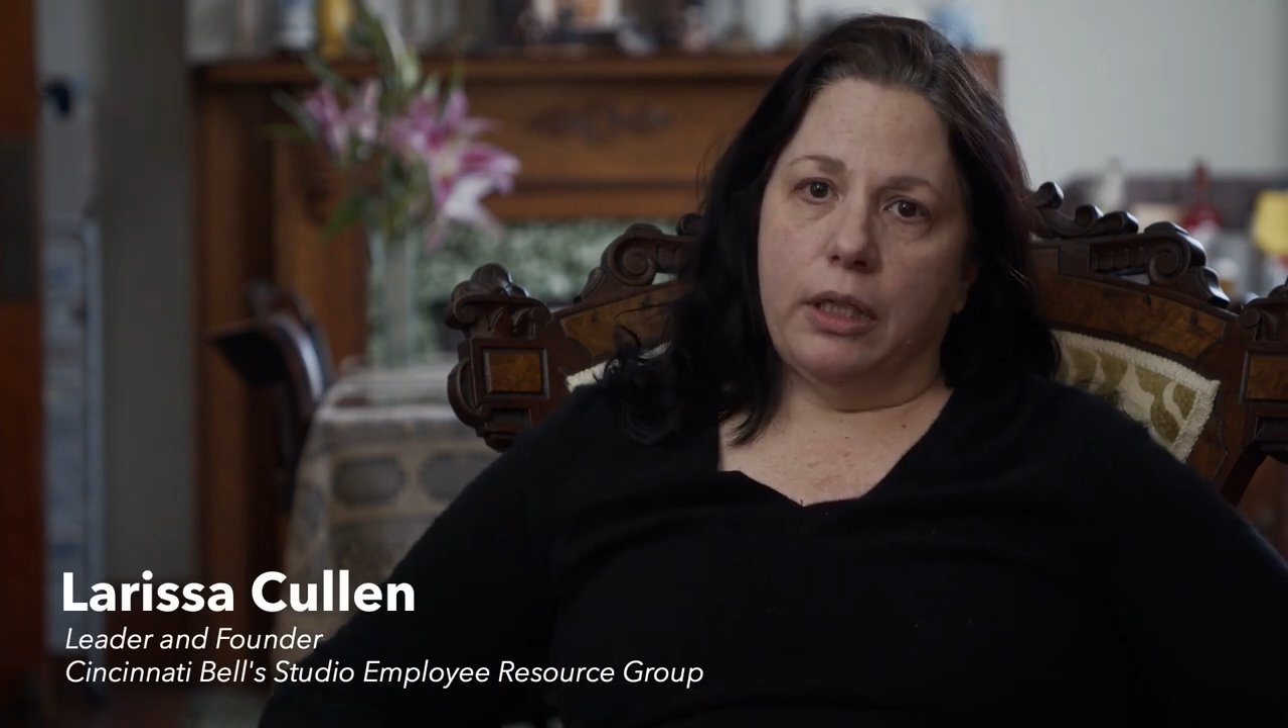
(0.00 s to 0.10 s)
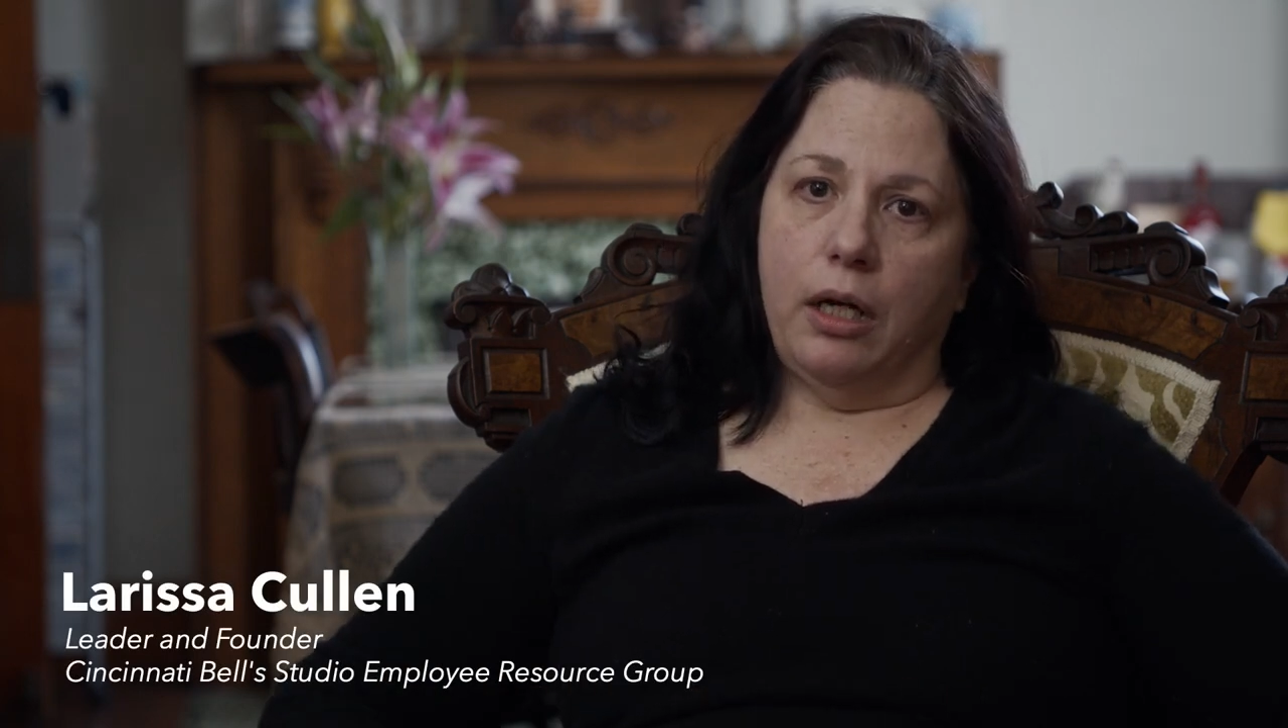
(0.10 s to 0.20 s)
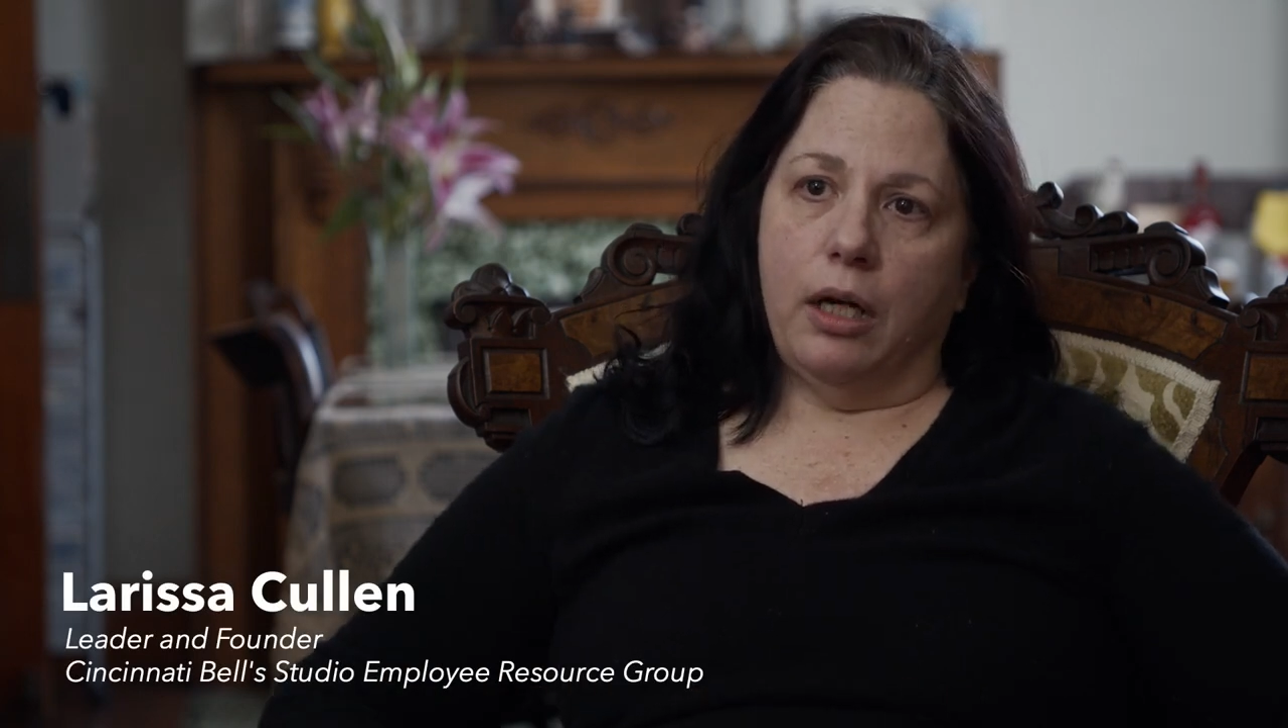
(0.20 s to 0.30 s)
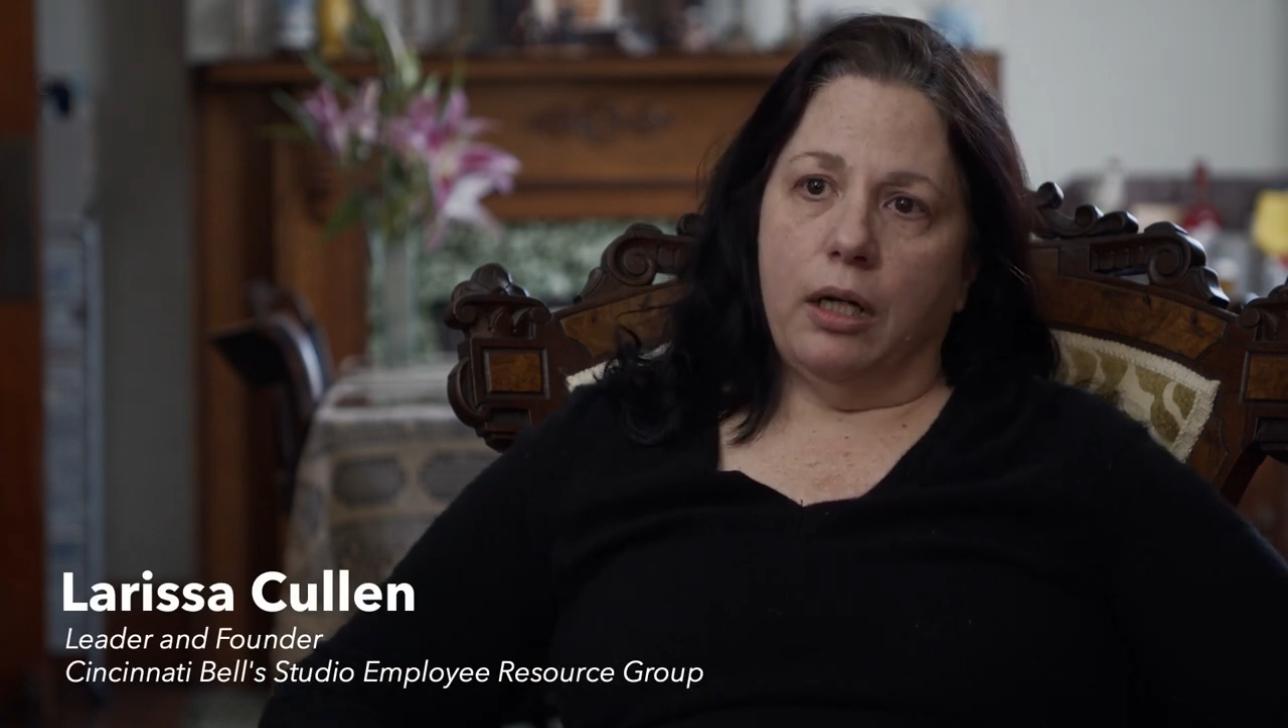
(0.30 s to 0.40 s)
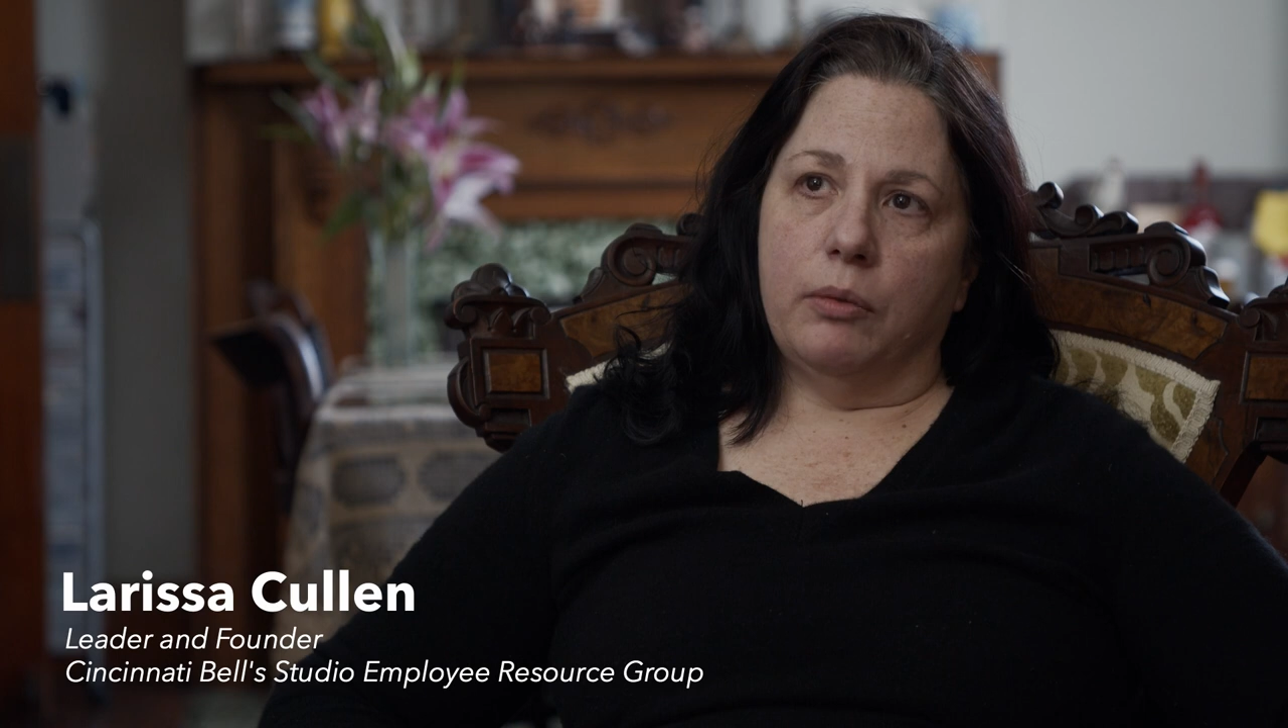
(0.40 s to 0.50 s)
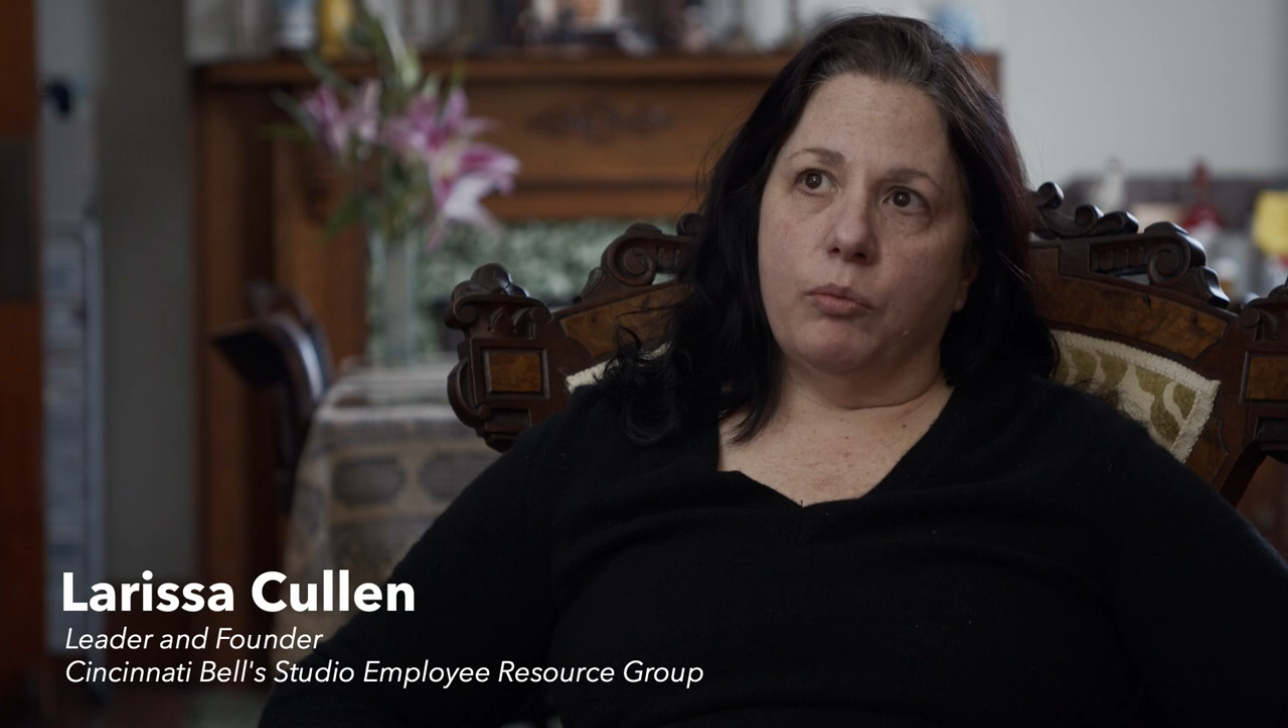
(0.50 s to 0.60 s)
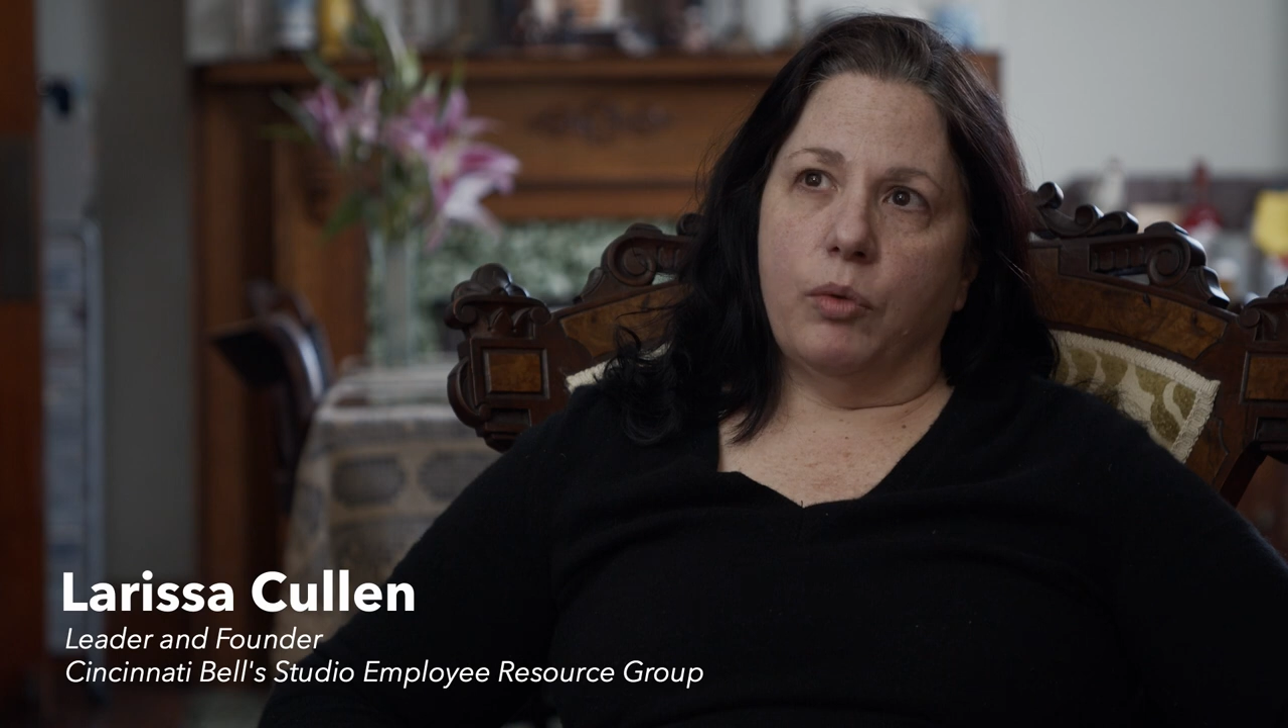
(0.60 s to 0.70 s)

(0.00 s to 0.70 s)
um,